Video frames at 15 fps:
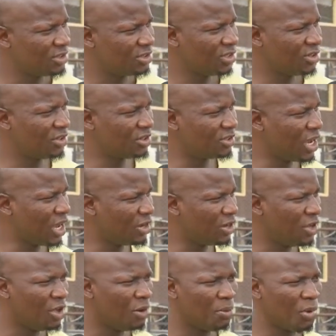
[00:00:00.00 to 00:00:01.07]
So you understand?
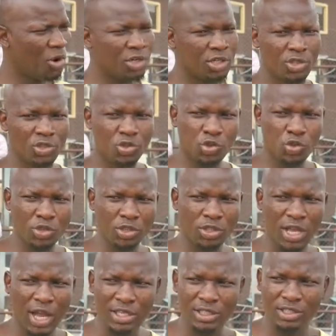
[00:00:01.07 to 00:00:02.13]
But the issue
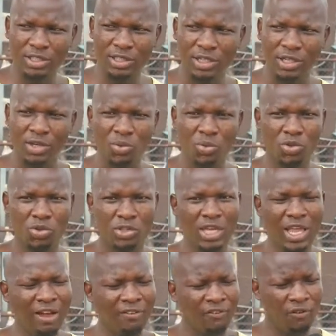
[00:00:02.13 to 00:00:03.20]
is that we
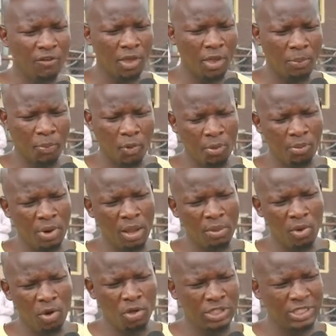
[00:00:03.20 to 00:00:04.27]
still have a
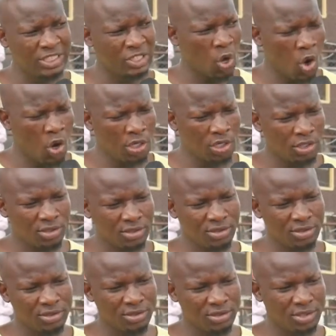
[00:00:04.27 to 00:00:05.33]
problem on this oil.
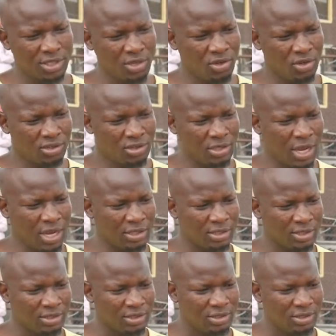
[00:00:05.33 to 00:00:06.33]
So you understand?